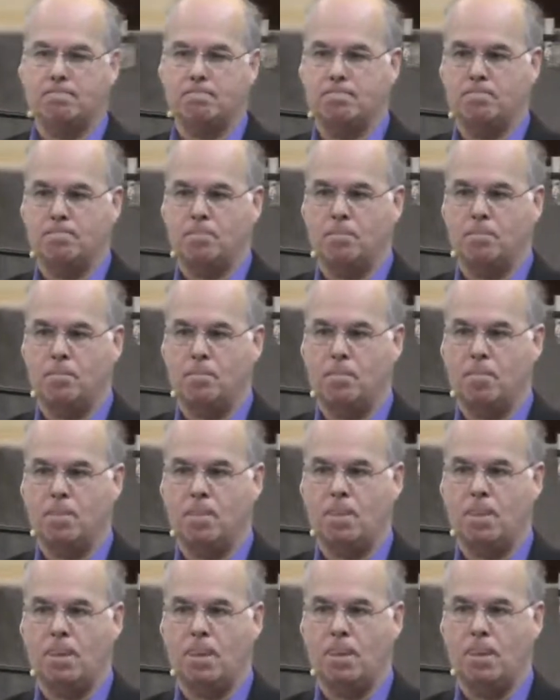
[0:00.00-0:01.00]

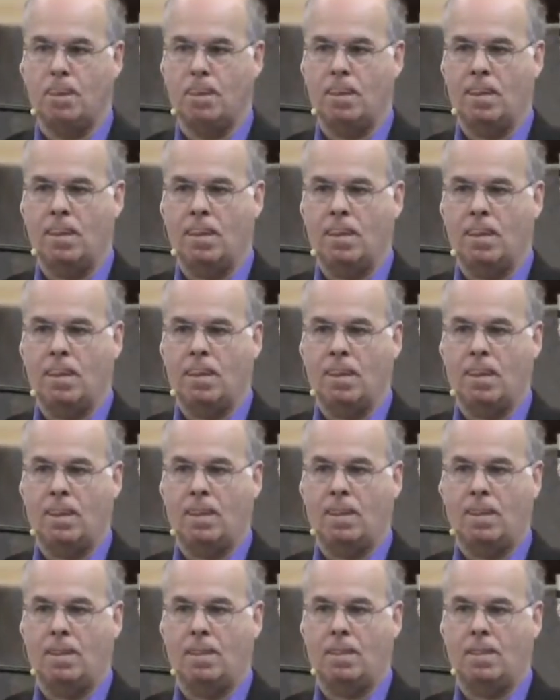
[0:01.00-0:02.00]

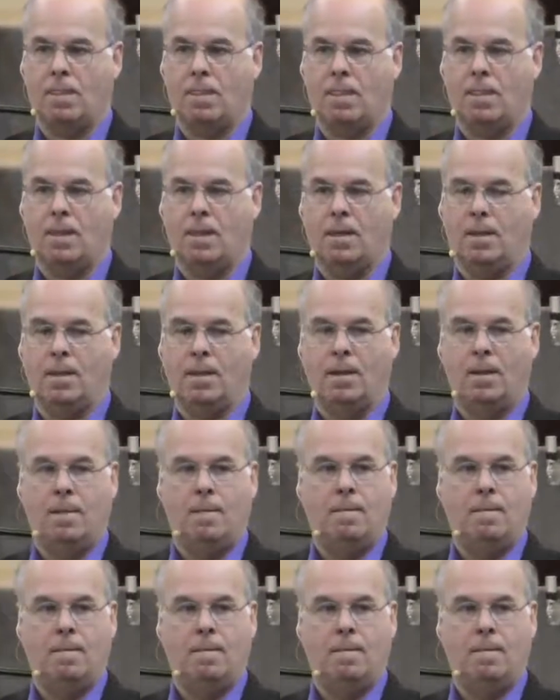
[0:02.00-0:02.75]
(silence)